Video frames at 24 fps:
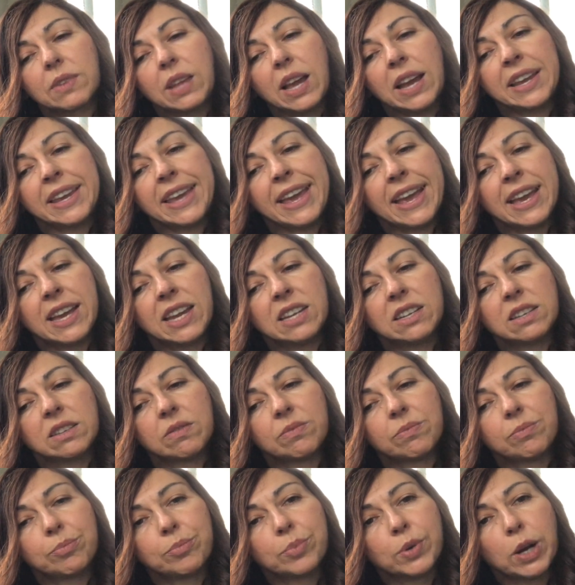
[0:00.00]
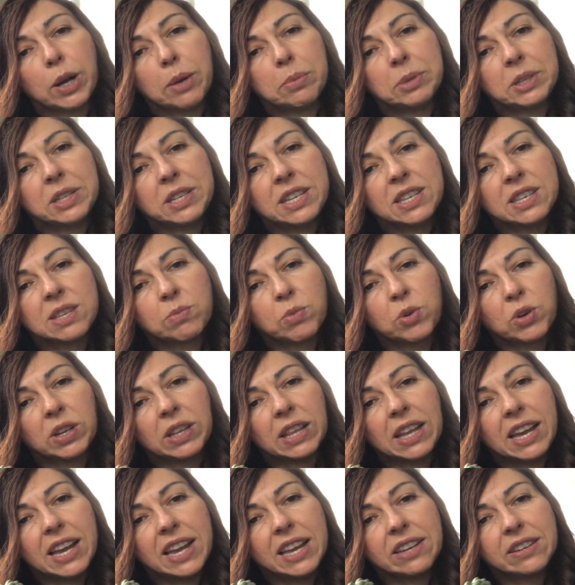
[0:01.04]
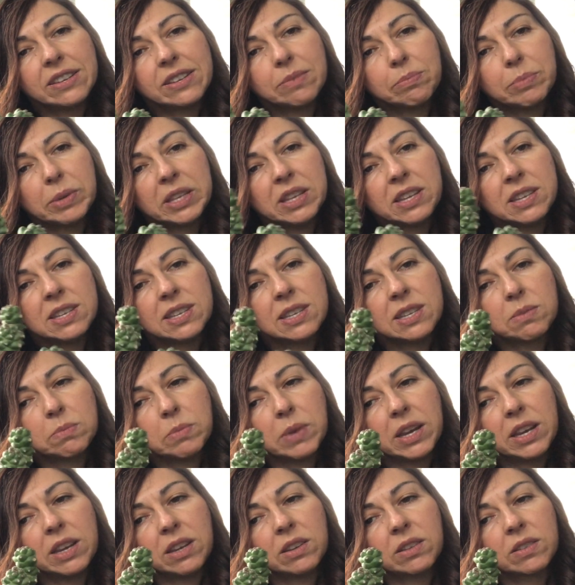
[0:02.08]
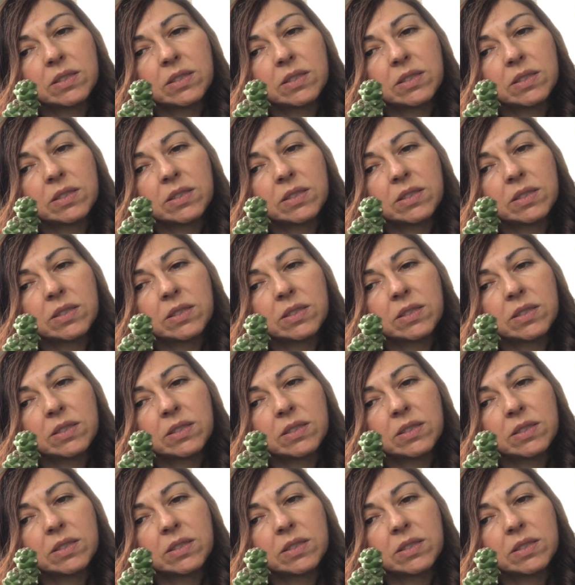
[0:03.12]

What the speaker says: Again, probably needs more light, but this is my